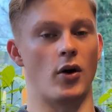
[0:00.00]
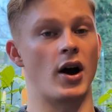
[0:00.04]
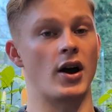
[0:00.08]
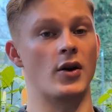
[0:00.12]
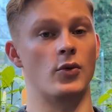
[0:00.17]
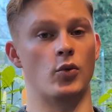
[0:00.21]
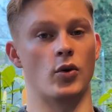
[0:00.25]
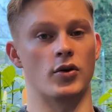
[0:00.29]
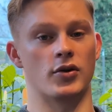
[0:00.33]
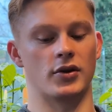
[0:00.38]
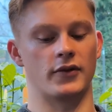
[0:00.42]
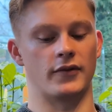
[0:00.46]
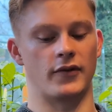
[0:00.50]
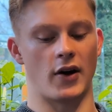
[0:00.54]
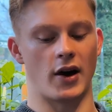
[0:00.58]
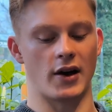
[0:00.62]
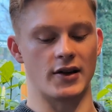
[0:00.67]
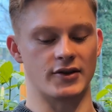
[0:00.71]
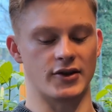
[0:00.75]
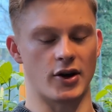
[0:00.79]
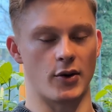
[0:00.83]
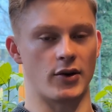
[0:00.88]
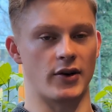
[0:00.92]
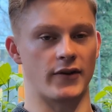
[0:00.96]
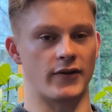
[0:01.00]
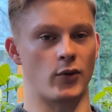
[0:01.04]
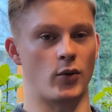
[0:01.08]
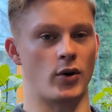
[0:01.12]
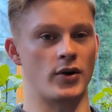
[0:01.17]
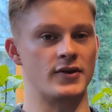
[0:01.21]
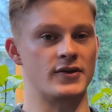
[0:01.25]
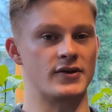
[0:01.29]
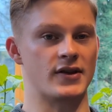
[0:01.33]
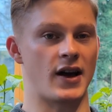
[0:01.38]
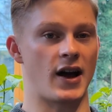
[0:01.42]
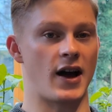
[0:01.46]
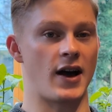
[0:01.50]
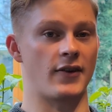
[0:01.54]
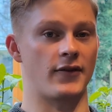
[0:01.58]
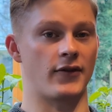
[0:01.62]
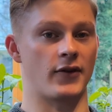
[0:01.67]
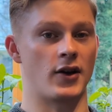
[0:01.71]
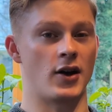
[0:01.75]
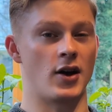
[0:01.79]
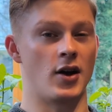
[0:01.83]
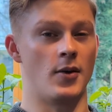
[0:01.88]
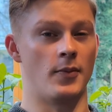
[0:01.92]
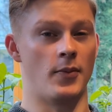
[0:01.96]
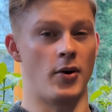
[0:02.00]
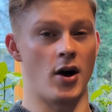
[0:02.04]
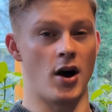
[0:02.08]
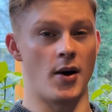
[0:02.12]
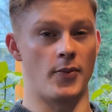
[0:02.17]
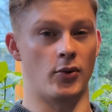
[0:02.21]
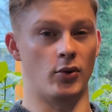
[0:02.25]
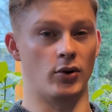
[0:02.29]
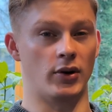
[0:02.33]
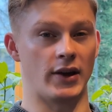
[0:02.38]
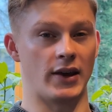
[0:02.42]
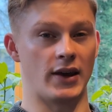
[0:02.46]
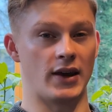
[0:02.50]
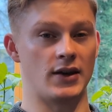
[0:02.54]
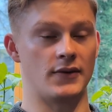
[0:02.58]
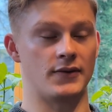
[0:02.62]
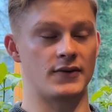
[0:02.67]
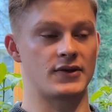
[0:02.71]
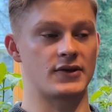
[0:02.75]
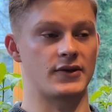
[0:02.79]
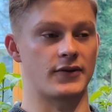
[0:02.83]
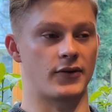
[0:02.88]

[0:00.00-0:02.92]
I would advise going for ones that have purple leaves,